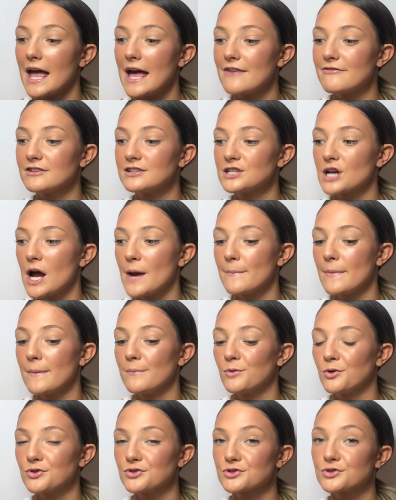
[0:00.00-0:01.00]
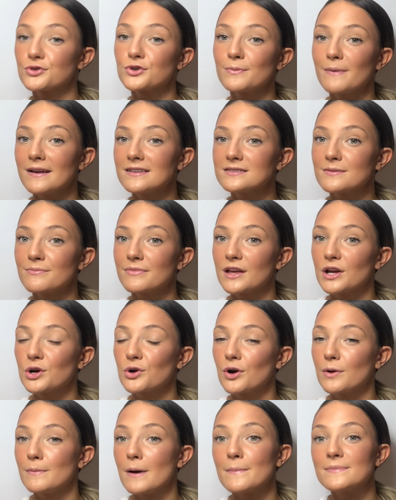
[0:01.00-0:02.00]
every time I'm not sure about something or
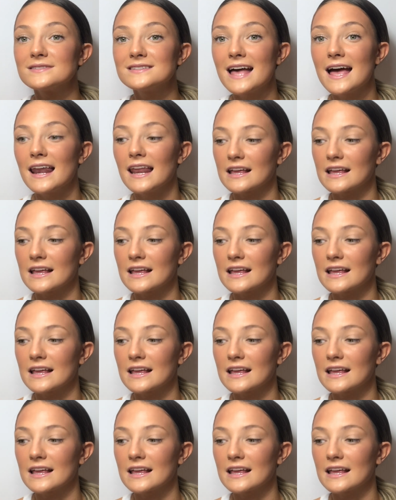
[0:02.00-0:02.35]
I'm upset,